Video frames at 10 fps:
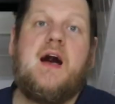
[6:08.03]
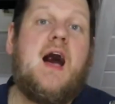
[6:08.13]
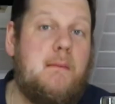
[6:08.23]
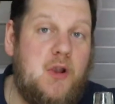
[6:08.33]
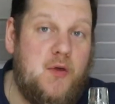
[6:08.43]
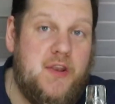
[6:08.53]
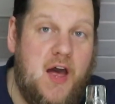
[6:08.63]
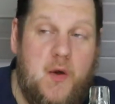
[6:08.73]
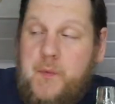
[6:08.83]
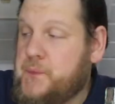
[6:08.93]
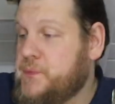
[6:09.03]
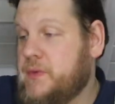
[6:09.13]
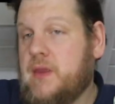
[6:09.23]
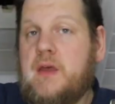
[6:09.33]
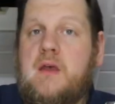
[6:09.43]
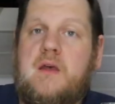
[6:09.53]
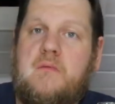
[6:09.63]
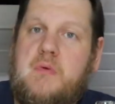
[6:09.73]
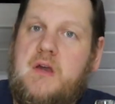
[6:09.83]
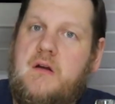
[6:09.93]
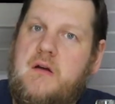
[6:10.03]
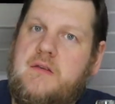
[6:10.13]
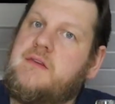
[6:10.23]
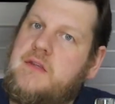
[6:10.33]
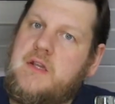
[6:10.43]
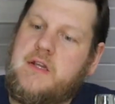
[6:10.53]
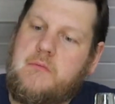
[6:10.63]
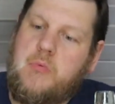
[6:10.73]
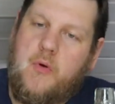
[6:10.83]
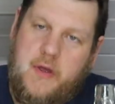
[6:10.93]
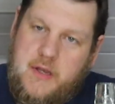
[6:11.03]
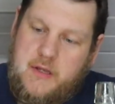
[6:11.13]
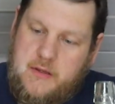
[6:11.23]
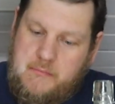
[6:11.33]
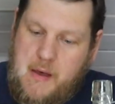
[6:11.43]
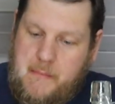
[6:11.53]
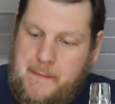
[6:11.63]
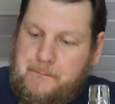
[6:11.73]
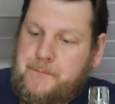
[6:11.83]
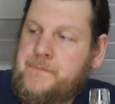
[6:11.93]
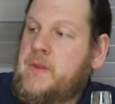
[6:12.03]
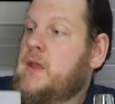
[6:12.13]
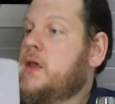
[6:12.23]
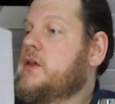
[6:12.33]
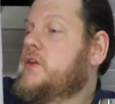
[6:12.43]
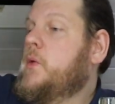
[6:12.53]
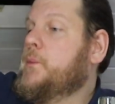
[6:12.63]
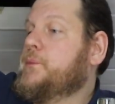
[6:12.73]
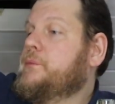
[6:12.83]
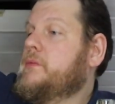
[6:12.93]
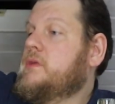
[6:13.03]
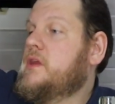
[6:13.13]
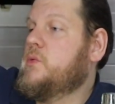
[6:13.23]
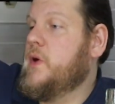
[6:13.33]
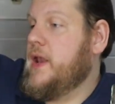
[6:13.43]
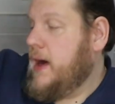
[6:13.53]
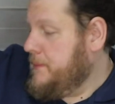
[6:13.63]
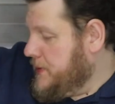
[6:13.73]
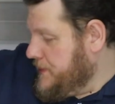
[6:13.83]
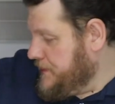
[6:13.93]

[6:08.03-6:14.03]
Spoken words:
I'm alone now because the little boy needs a mama. So this one up.